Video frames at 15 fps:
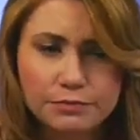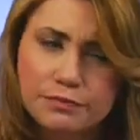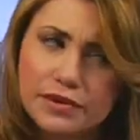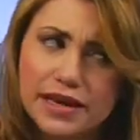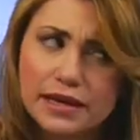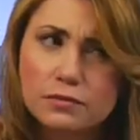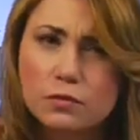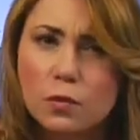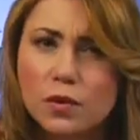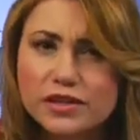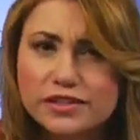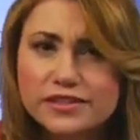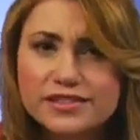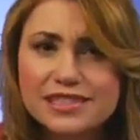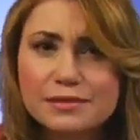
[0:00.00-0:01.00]
but
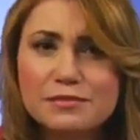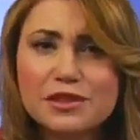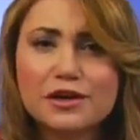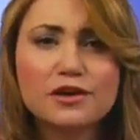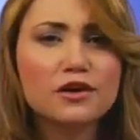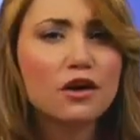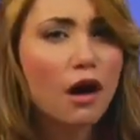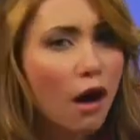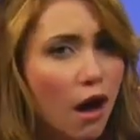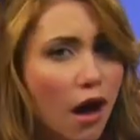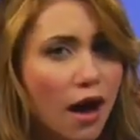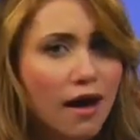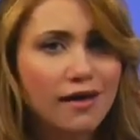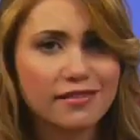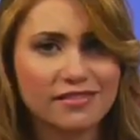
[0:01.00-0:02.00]
what are some of the
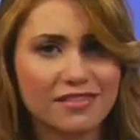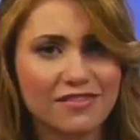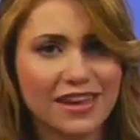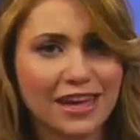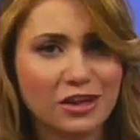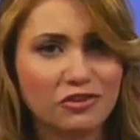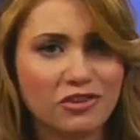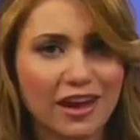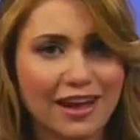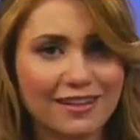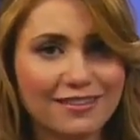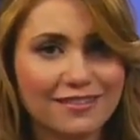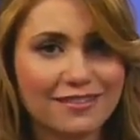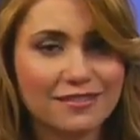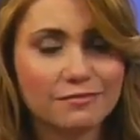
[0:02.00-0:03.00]
cons of
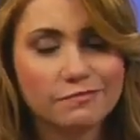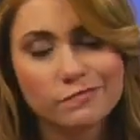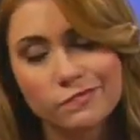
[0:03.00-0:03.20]
inkjets?